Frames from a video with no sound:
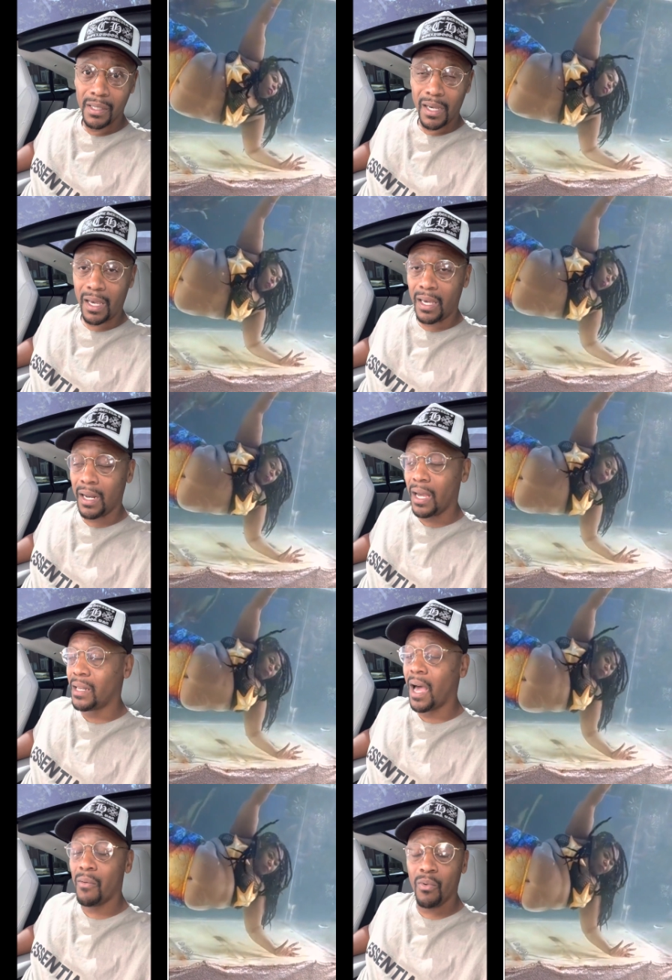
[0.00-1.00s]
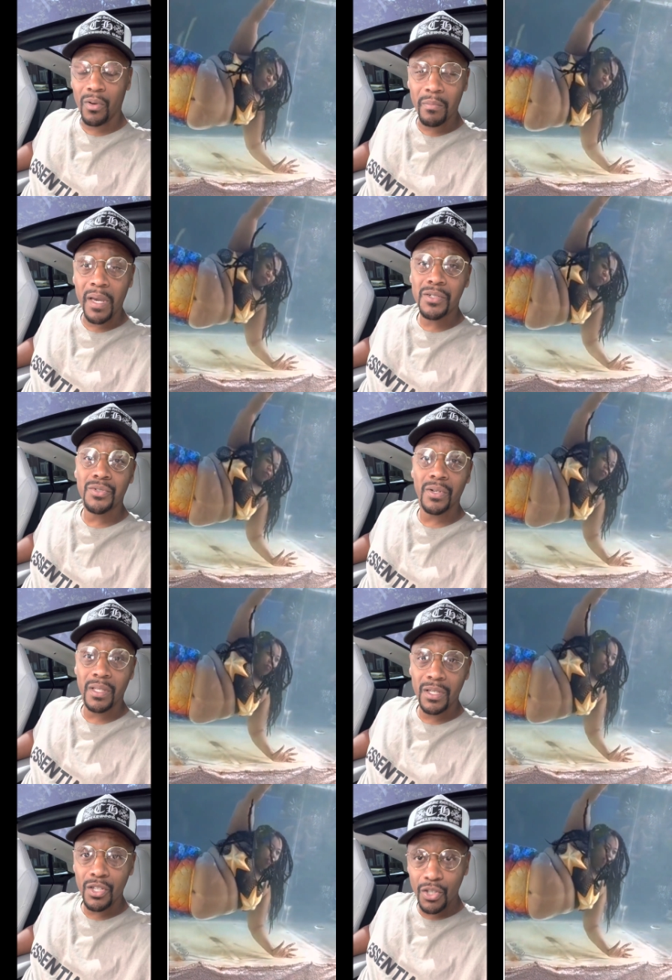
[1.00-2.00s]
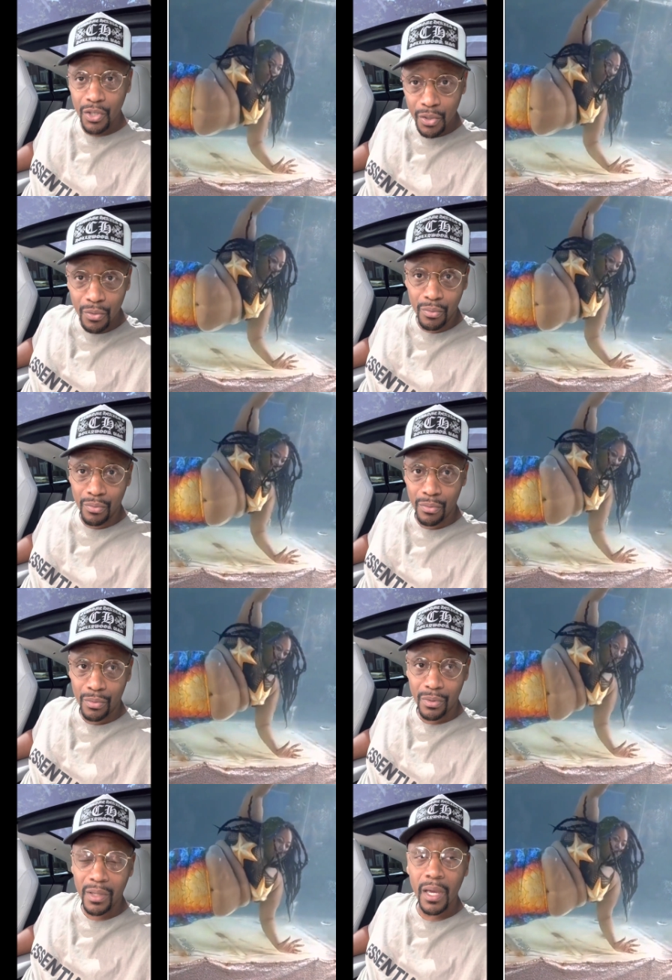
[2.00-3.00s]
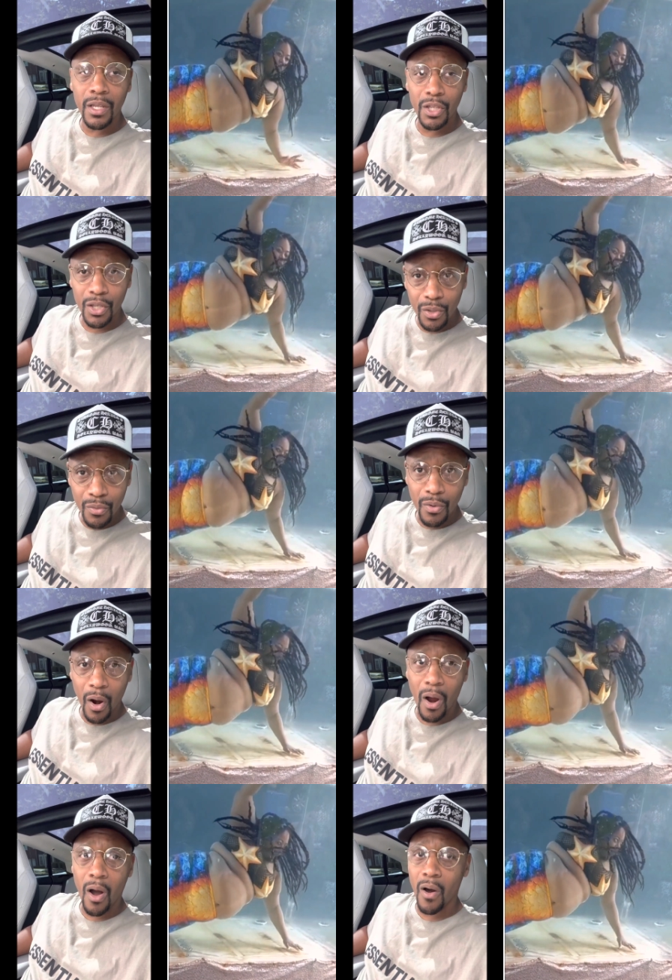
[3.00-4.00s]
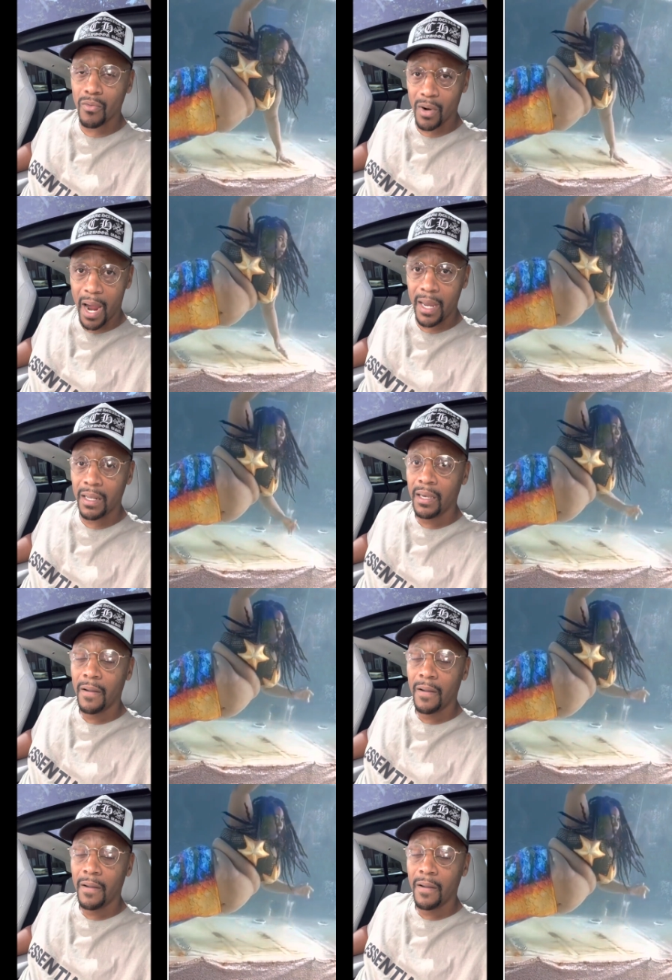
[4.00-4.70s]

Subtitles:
And I want to make sure that you are all right.